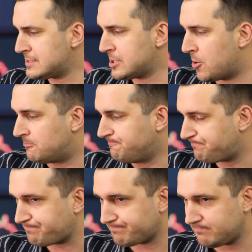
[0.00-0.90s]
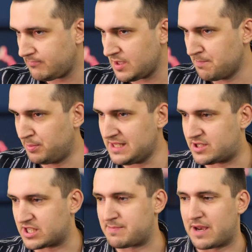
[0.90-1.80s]
So,
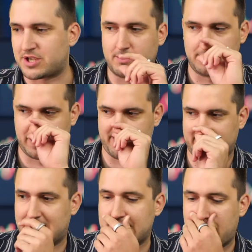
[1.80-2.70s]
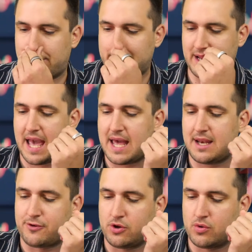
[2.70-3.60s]
please just smash and obliterate that like button.
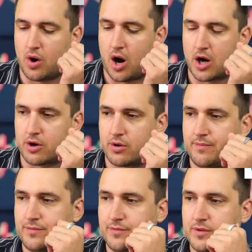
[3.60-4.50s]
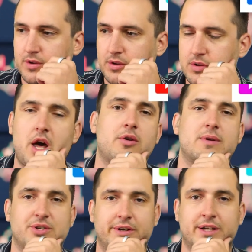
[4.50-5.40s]
And if you are not a
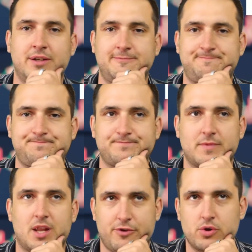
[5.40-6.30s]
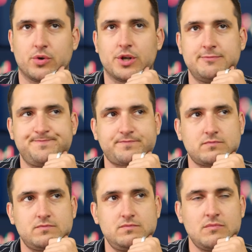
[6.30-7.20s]
returning viewer,
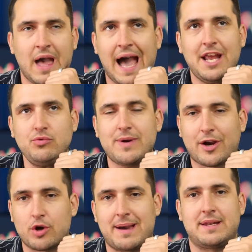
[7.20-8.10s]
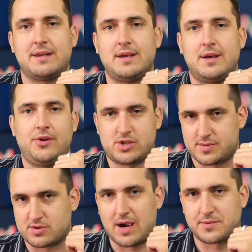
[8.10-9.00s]
I do recommend you
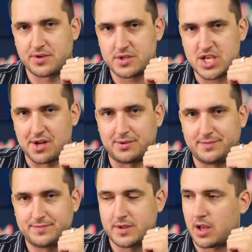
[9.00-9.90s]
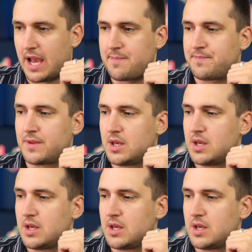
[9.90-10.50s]
subscribe to the channel. Okay?